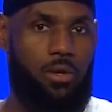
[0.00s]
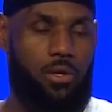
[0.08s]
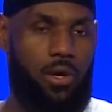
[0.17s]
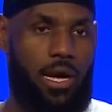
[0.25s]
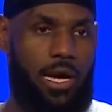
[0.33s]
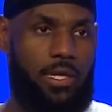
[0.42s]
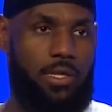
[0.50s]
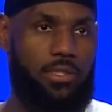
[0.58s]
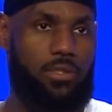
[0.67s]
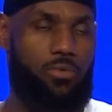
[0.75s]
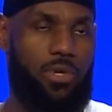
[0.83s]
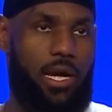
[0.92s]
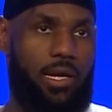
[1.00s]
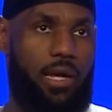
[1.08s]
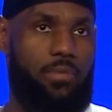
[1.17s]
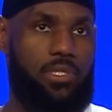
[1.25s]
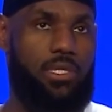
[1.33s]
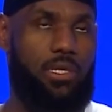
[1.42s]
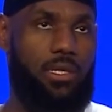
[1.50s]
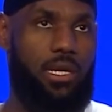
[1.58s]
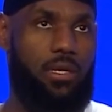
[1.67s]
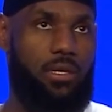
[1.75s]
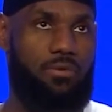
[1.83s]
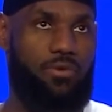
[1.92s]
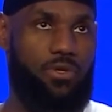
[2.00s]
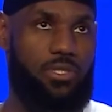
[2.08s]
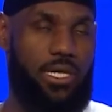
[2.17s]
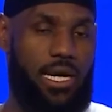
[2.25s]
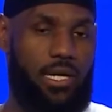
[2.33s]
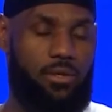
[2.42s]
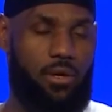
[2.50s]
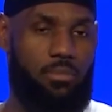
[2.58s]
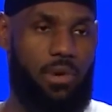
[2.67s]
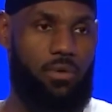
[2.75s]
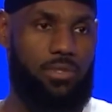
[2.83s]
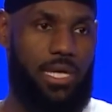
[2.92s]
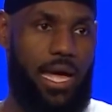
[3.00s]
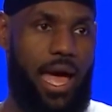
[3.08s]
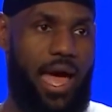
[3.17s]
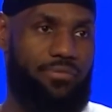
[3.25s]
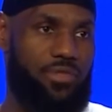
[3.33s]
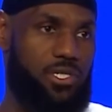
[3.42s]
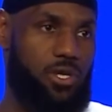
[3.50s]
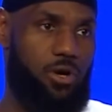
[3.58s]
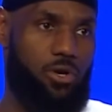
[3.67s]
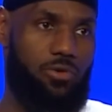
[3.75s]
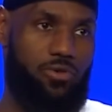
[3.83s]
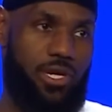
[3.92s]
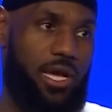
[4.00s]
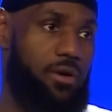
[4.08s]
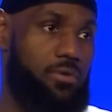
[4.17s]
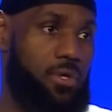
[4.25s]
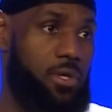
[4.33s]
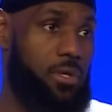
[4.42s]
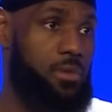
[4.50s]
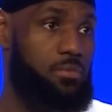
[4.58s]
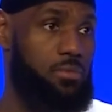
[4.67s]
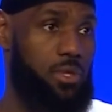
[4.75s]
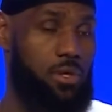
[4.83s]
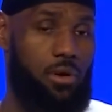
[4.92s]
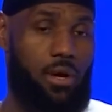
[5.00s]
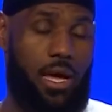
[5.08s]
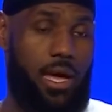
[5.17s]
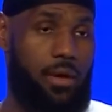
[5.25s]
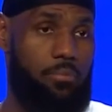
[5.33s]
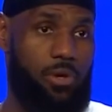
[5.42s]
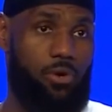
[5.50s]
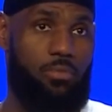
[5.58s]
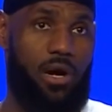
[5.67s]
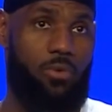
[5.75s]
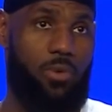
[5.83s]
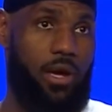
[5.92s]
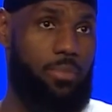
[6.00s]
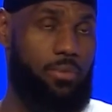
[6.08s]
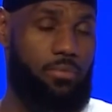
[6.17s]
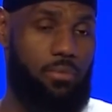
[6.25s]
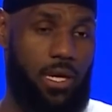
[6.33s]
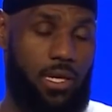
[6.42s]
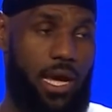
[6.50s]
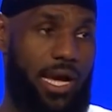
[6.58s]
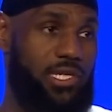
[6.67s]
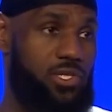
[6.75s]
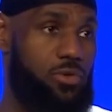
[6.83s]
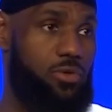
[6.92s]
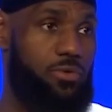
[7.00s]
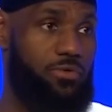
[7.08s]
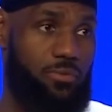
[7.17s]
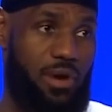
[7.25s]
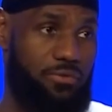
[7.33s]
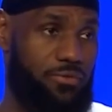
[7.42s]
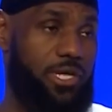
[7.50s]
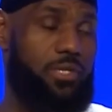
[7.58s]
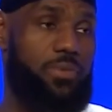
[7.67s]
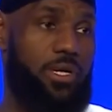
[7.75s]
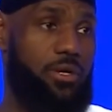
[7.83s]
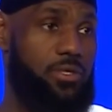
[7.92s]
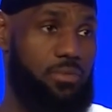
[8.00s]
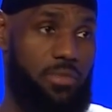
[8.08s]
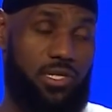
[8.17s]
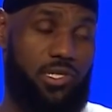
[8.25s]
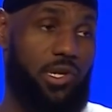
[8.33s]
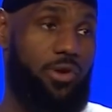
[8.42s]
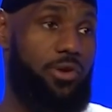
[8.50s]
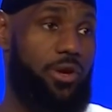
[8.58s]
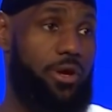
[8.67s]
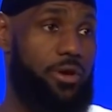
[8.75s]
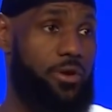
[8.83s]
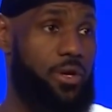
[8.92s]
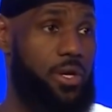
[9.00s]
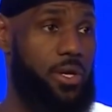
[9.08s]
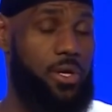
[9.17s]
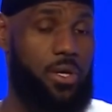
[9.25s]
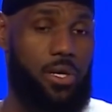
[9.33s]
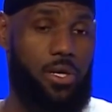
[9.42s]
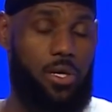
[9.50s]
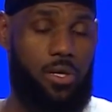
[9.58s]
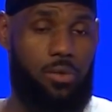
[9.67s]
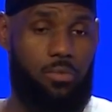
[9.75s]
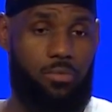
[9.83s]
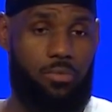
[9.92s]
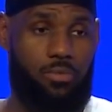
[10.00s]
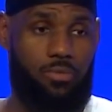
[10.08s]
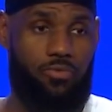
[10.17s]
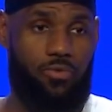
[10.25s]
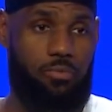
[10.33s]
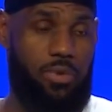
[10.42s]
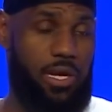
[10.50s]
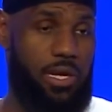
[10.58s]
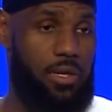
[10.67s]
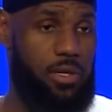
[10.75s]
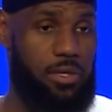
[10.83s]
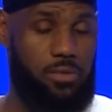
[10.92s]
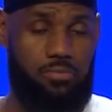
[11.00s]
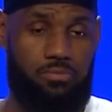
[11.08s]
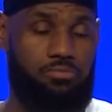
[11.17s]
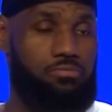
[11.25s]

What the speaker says: You know, I looked, when I came into the league, the first thing I thought about was that I have to start over now. You know, I have built my rep in high school from my freshman year to my senior year, from being a